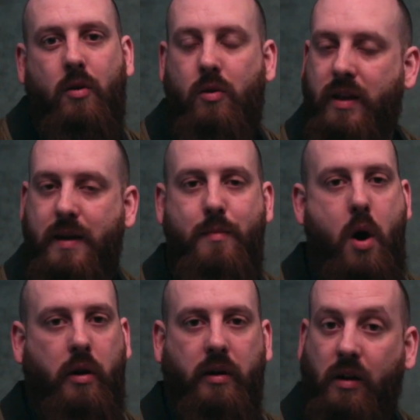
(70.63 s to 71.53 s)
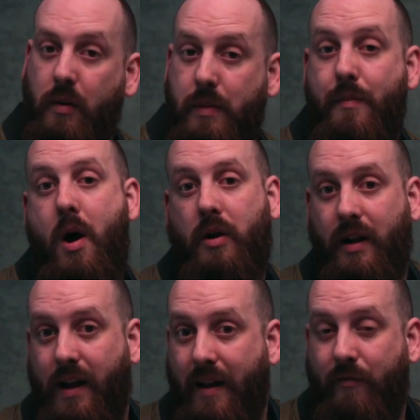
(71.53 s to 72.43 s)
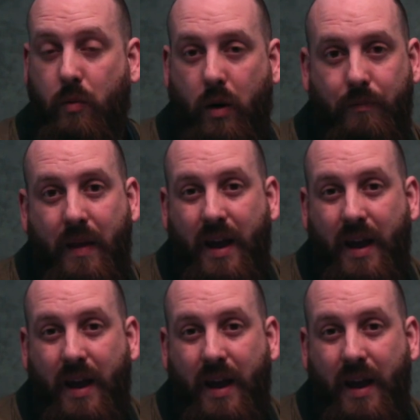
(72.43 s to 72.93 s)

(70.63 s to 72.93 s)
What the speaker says: all their marketing can be marketed at everyone,